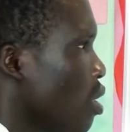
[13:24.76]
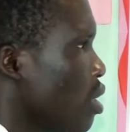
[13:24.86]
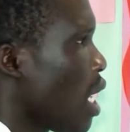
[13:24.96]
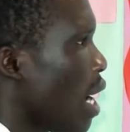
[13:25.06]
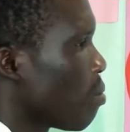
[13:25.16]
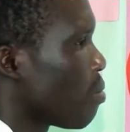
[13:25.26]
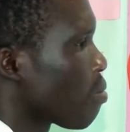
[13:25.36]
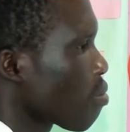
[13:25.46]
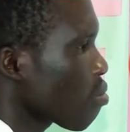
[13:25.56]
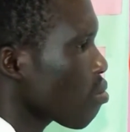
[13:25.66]

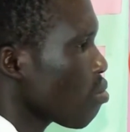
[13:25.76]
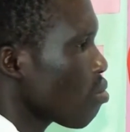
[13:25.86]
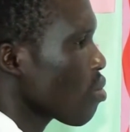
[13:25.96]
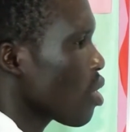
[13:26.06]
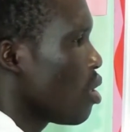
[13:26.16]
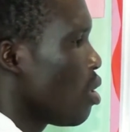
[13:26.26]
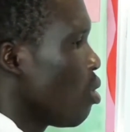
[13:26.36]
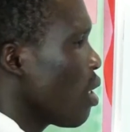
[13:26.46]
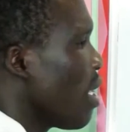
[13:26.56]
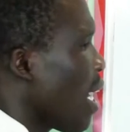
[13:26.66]
Now,
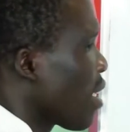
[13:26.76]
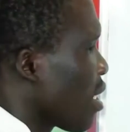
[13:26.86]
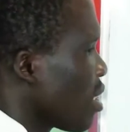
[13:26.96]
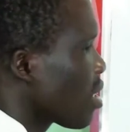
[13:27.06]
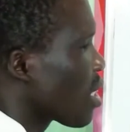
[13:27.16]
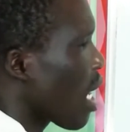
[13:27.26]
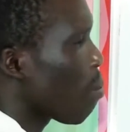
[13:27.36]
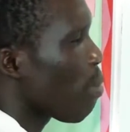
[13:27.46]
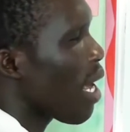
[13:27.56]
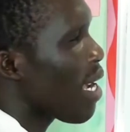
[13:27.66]
looking at this,
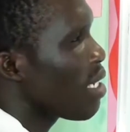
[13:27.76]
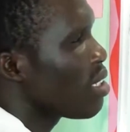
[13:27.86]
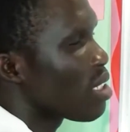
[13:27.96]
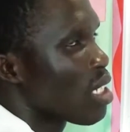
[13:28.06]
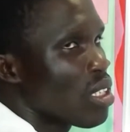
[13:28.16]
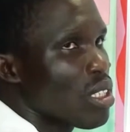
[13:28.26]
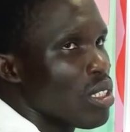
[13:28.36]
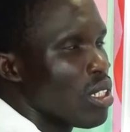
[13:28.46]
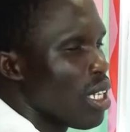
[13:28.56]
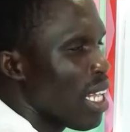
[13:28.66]
applying the
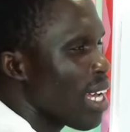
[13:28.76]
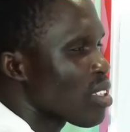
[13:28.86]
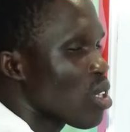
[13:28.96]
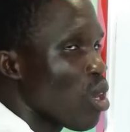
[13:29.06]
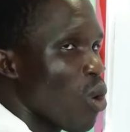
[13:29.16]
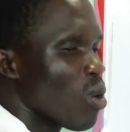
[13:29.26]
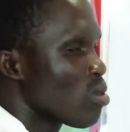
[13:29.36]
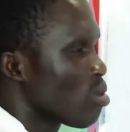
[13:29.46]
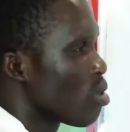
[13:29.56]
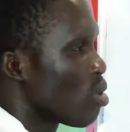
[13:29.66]
last
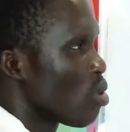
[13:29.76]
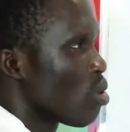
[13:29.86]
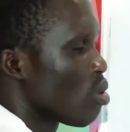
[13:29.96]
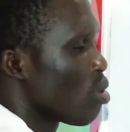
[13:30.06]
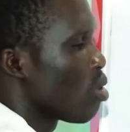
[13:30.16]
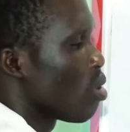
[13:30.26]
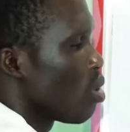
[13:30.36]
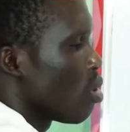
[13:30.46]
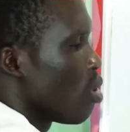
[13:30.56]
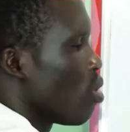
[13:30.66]
law,
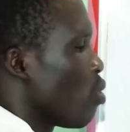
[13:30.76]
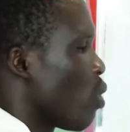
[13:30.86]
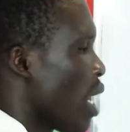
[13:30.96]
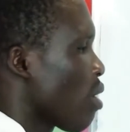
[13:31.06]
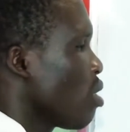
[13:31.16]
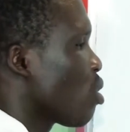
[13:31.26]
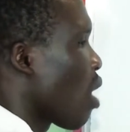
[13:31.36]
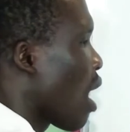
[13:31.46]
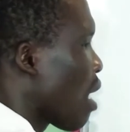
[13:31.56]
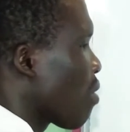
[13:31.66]
we are going to
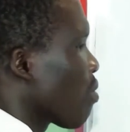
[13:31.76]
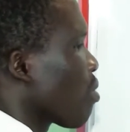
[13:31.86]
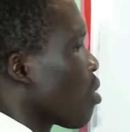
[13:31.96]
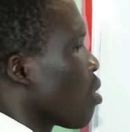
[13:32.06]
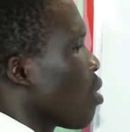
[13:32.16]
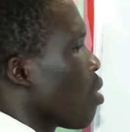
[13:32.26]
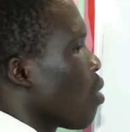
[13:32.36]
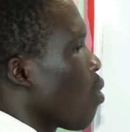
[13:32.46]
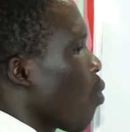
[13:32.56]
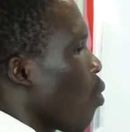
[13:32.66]
have
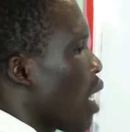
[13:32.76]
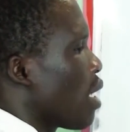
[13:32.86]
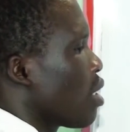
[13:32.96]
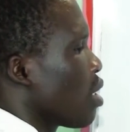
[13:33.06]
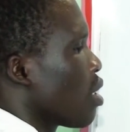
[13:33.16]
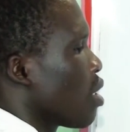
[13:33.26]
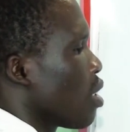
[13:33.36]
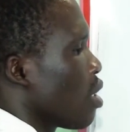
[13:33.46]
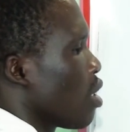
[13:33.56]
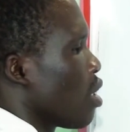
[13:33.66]

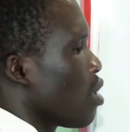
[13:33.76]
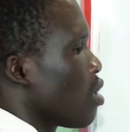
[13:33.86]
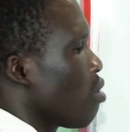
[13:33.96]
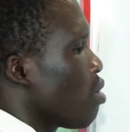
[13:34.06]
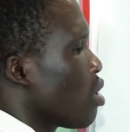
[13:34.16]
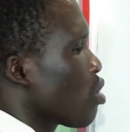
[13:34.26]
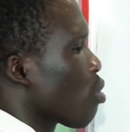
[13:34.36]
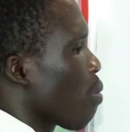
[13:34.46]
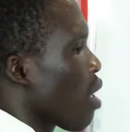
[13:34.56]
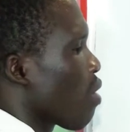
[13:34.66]
3 raised
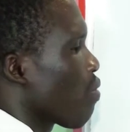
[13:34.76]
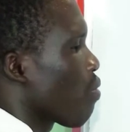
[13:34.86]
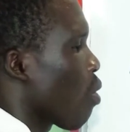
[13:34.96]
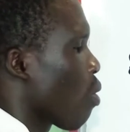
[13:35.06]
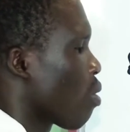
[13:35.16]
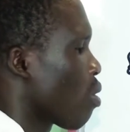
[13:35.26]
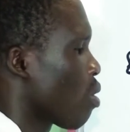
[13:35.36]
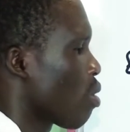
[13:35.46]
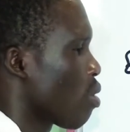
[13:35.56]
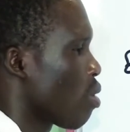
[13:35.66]
to power 4.
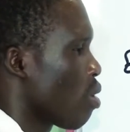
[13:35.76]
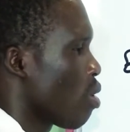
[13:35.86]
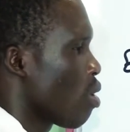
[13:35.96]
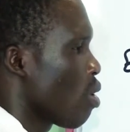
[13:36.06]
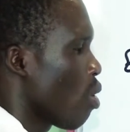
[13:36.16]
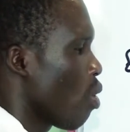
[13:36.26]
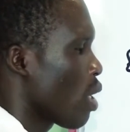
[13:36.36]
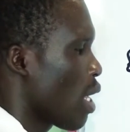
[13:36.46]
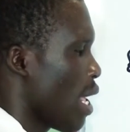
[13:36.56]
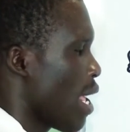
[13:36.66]

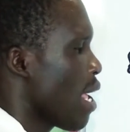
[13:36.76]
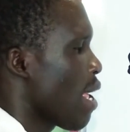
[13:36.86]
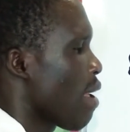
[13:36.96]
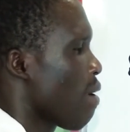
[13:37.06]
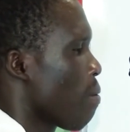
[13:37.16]
Okay,